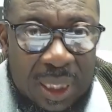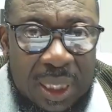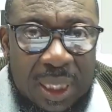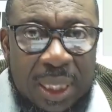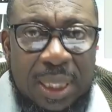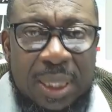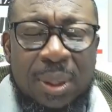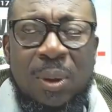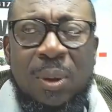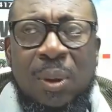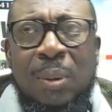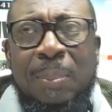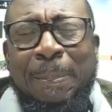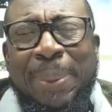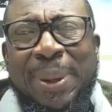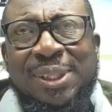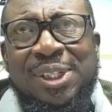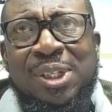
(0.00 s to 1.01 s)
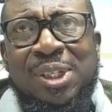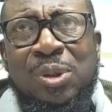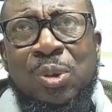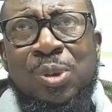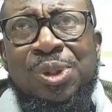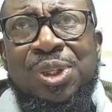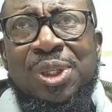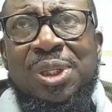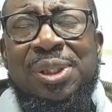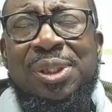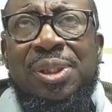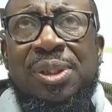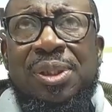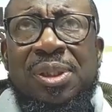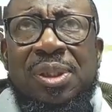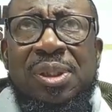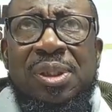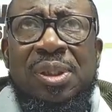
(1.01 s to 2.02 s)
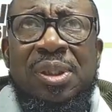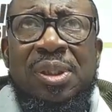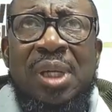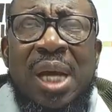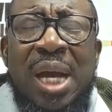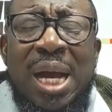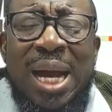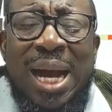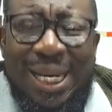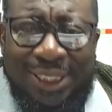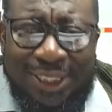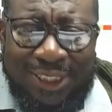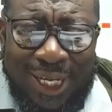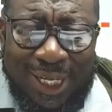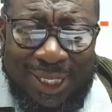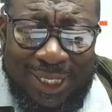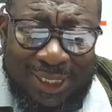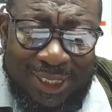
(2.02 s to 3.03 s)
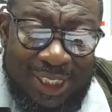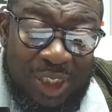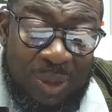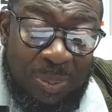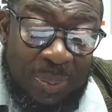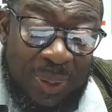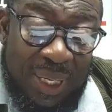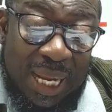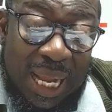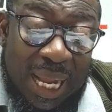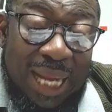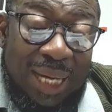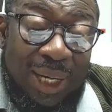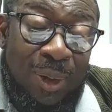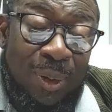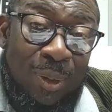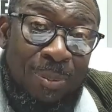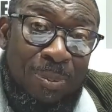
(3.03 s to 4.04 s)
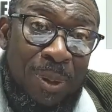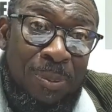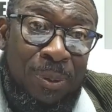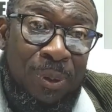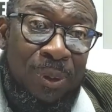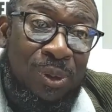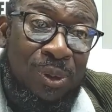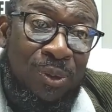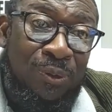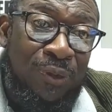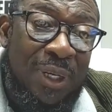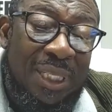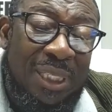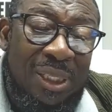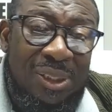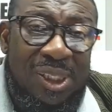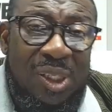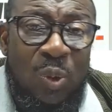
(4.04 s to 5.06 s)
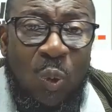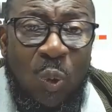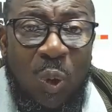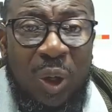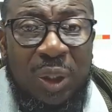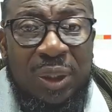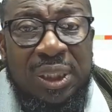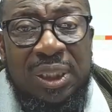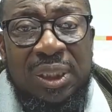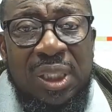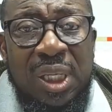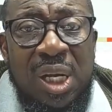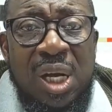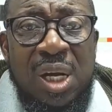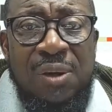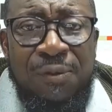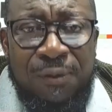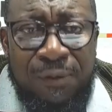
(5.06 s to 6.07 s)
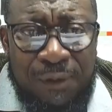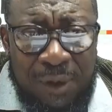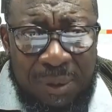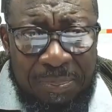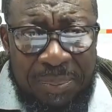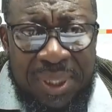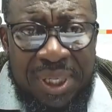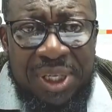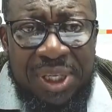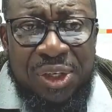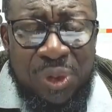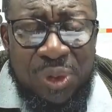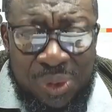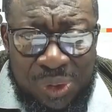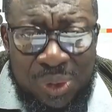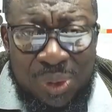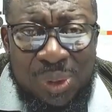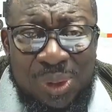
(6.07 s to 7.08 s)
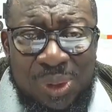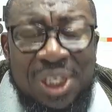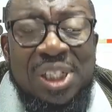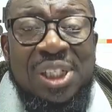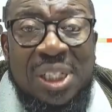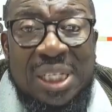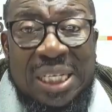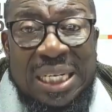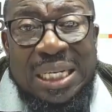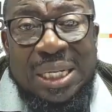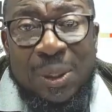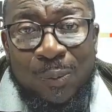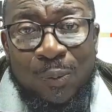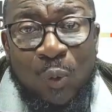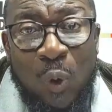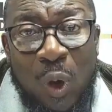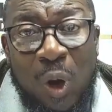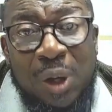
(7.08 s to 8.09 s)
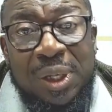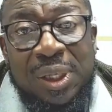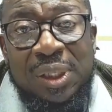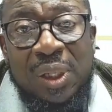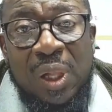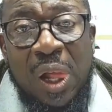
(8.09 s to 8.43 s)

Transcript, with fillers: You know, persecutions and challenges make a lot of people to fear. Does it want for me to do this kingdom work?